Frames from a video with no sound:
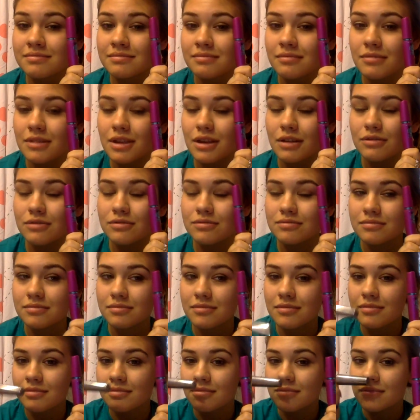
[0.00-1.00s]
So,
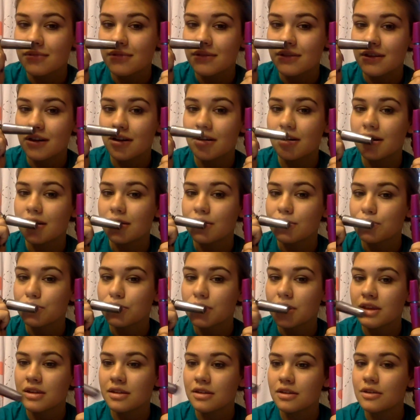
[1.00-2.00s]
sorry.
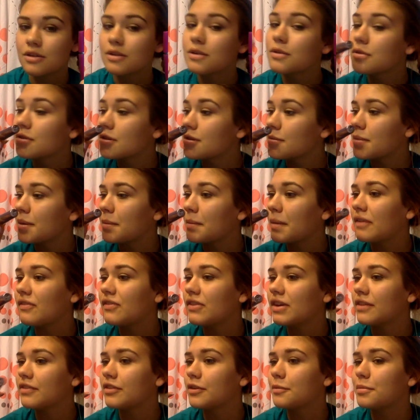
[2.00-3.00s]
You used to be my
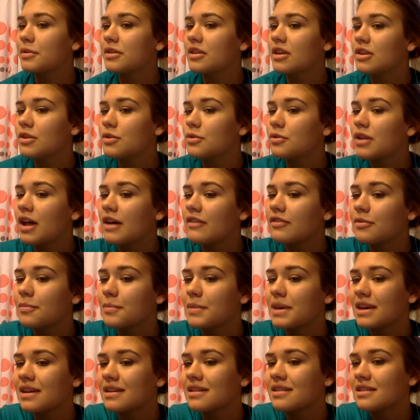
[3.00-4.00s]
favorite, but then you left me.
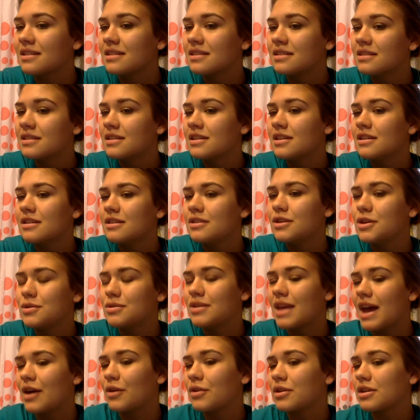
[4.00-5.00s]
You
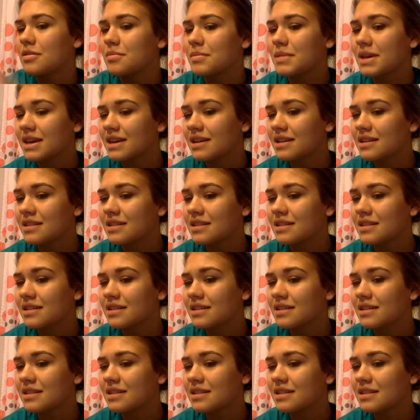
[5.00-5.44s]
doubted me.